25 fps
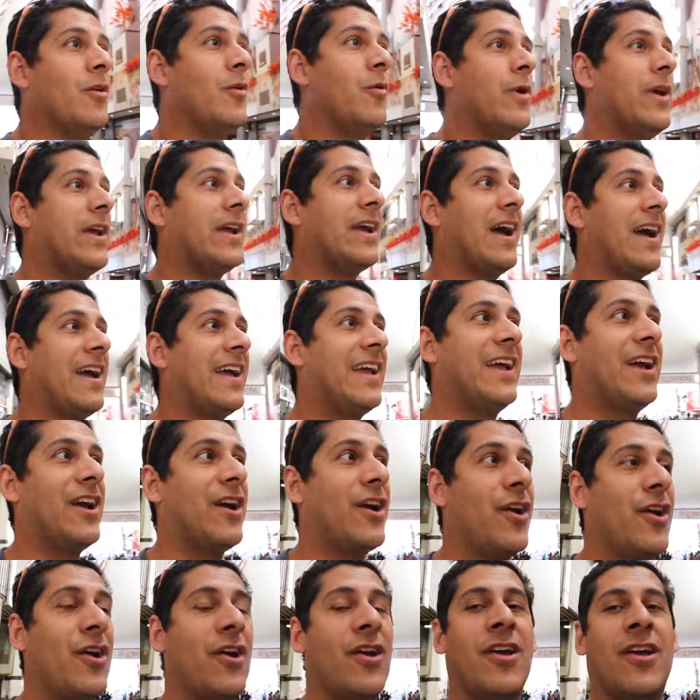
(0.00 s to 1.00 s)
We got
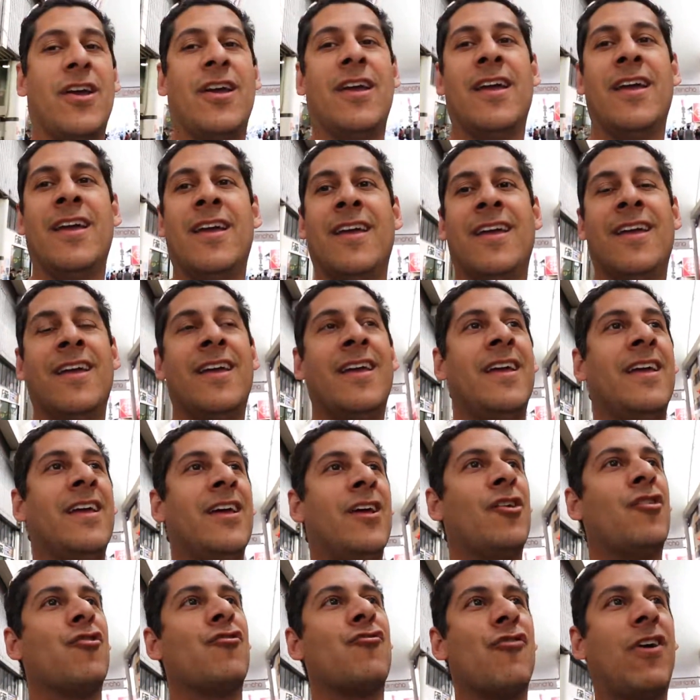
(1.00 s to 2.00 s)
here
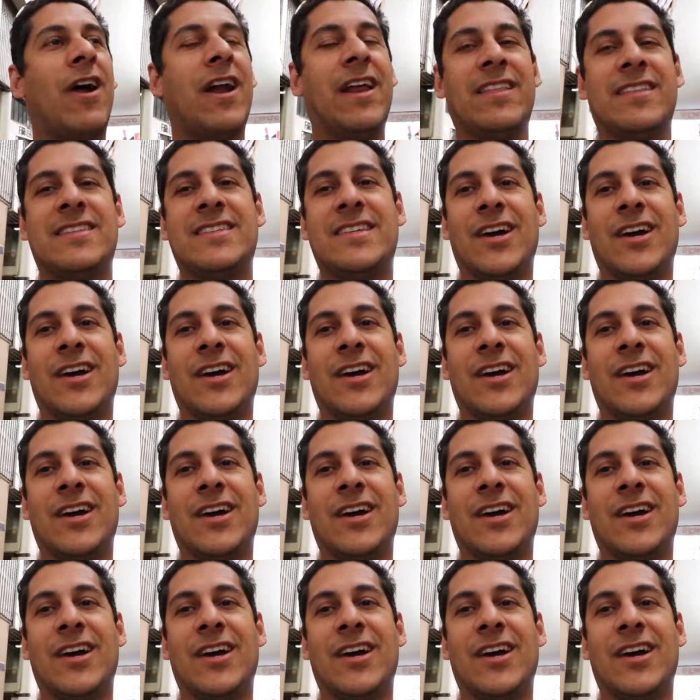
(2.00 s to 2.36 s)
We're right at the